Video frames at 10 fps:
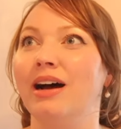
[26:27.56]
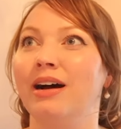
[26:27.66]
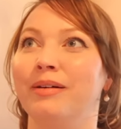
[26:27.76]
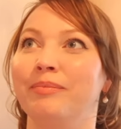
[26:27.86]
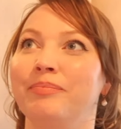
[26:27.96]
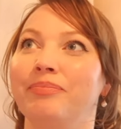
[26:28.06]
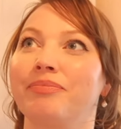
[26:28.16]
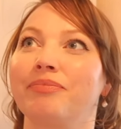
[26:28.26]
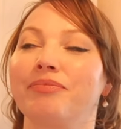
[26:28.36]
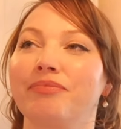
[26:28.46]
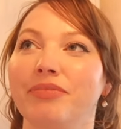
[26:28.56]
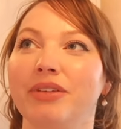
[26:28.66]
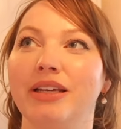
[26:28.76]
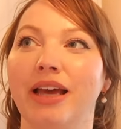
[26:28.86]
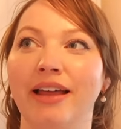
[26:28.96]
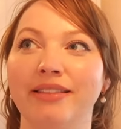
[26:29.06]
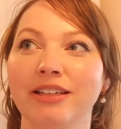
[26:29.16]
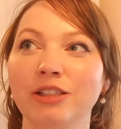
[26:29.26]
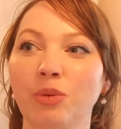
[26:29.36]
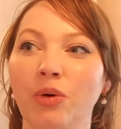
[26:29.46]
um, at
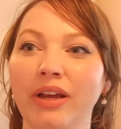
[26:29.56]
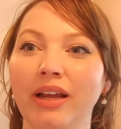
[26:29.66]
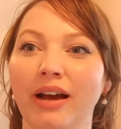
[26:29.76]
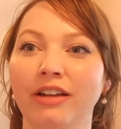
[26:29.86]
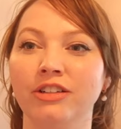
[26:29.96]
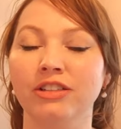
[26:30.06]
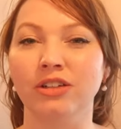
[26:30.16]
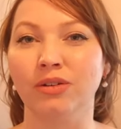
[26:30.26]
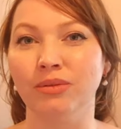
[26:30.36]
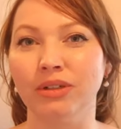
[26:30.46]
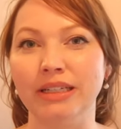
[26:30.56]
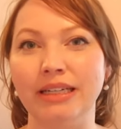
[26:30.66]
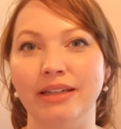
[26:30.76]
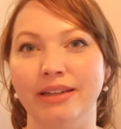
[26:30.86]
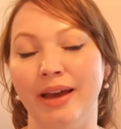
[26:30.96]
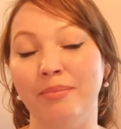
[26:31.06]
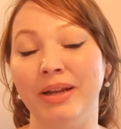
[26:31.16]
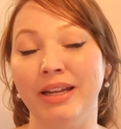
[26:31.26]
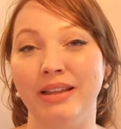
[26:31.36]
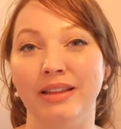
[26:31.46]
this point, I just don't really get
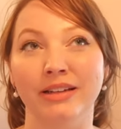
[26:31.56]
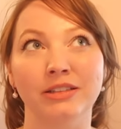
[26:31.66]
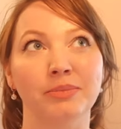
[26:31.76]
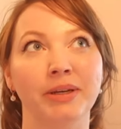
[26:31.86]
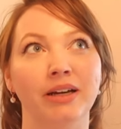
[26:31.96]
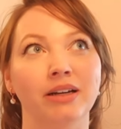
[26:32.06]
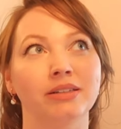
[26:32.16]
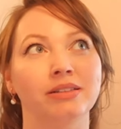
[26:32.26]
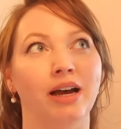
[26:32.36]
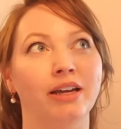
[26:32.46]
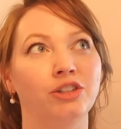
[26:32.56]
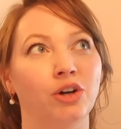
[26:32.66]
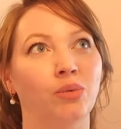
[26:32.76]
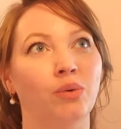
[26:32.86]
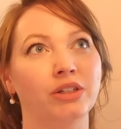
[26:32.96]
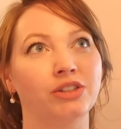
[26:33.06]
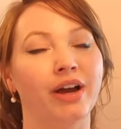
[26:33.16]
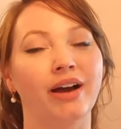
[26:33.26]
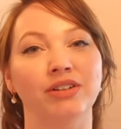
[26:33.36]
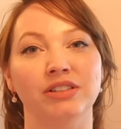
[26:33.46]
many things because I don't want to
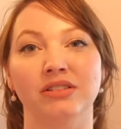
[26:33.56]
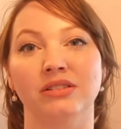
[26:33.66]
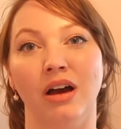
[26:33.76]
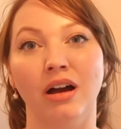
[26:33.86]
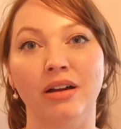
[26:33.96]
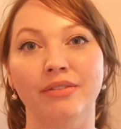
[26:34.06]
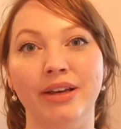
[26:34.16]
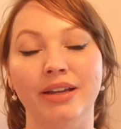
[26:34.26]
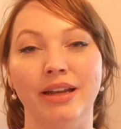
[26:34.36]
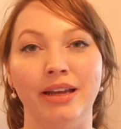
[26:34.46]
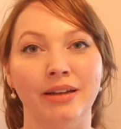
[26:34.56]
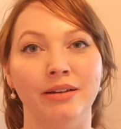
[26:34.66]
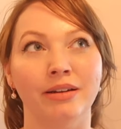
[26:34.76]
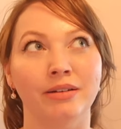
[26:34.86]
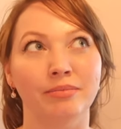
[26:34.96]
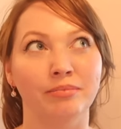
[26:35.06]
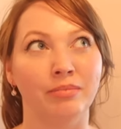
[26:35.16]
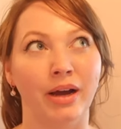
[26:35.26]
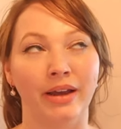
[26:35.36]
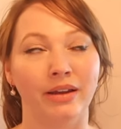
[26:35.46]
have a stock of it in
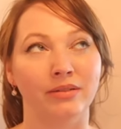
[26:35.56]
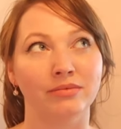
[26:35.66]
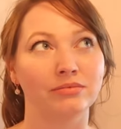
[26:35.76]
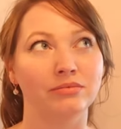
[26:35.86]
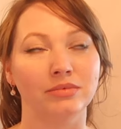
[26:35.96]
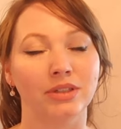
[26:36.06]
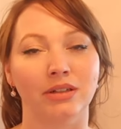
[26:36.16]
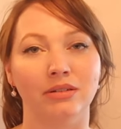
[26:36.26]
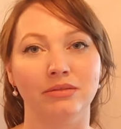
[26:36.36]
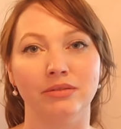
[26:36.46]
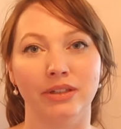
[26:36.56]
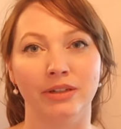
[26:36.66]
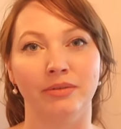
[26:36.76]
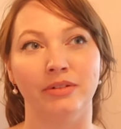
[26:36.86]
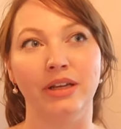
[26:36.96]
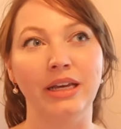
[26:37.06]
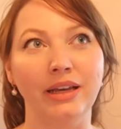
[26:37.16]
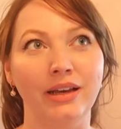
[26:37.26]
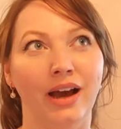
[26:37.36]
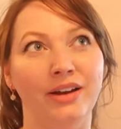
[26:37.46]
my, you know, and
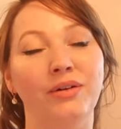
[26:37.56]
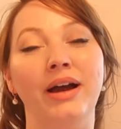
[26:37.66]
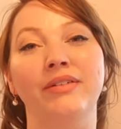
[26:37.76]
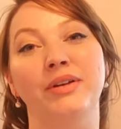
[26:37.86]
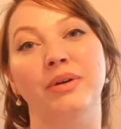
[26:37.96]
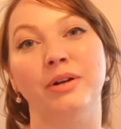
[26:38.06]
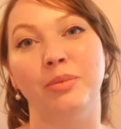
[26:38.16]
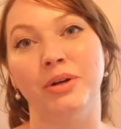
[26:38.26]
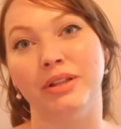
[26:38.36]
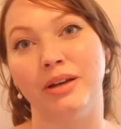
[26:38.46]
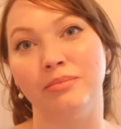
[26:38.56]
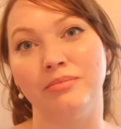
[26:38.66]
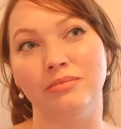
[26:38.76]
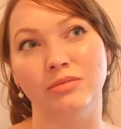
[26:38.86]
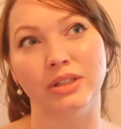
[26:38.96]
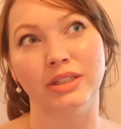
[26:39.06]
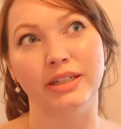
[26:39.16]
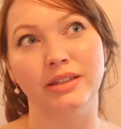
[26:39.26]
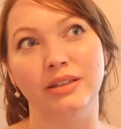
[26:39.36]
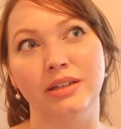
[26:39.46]
I don't have anywhere to put them, really,